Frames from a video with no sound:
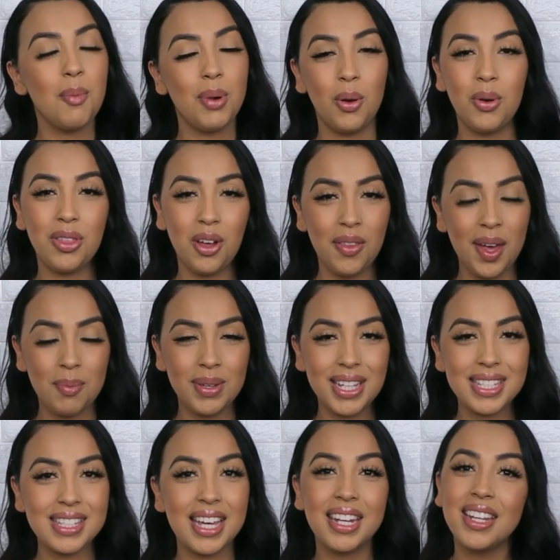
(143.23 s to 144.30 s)
But with all that
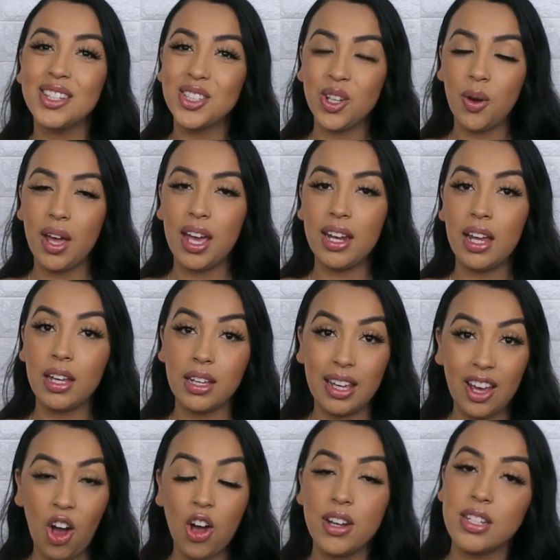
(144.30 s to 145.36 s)
being said, let's go ahead and
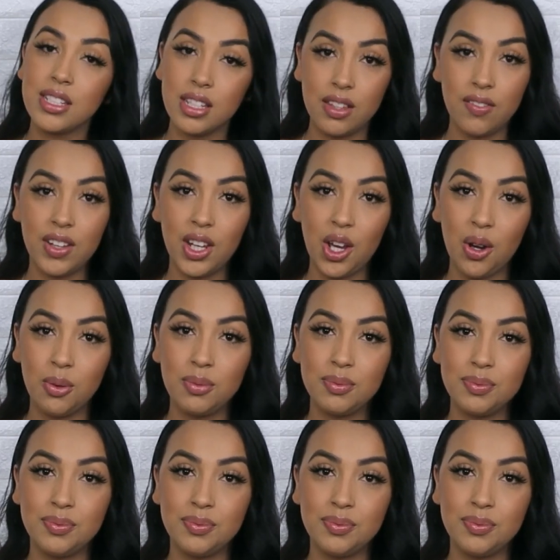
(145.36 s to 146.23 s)
get on into the video.